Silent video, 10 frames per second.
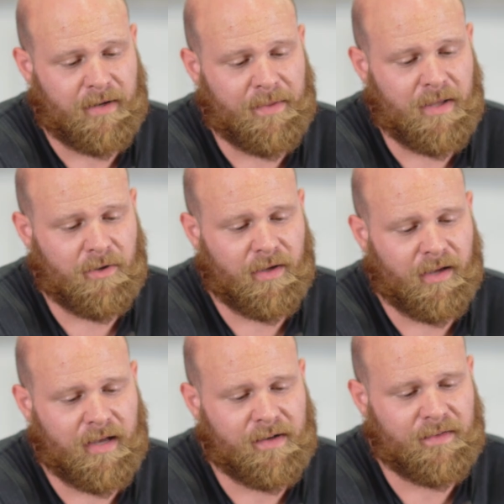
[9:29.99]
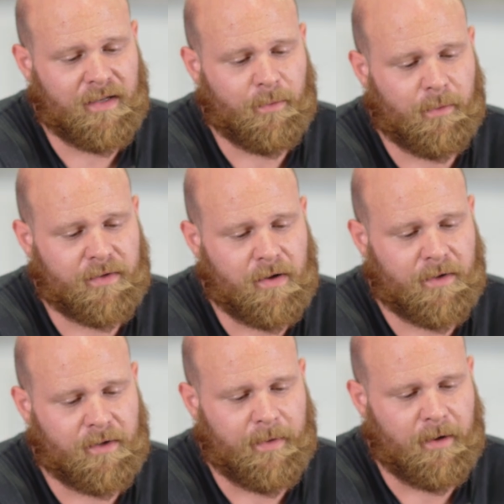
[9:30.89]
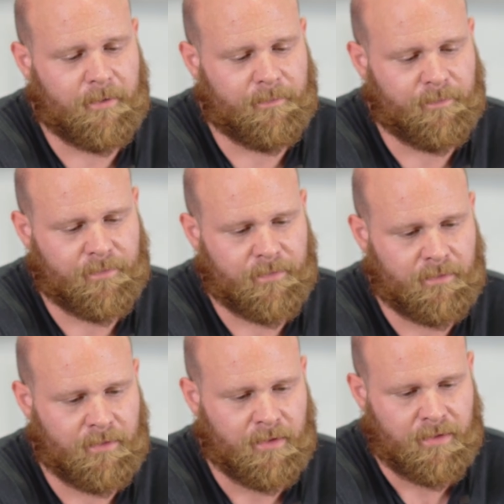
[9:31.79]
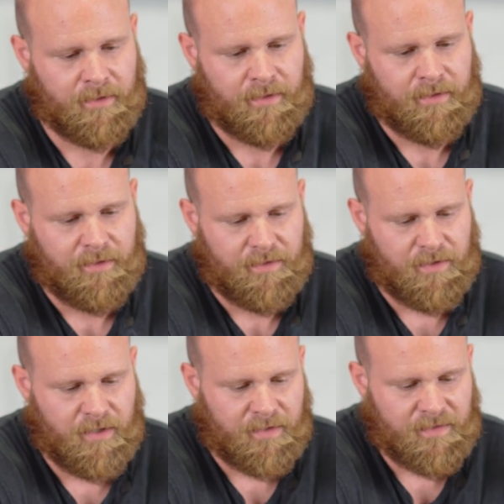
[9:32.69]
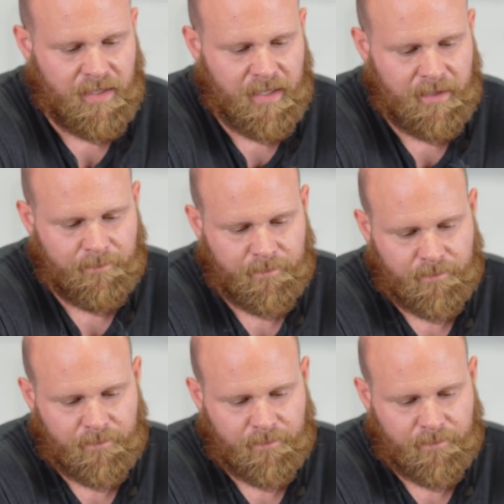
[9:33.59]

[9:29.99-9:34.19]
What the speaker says: but I think you can kind of see what we're talking about. So you can see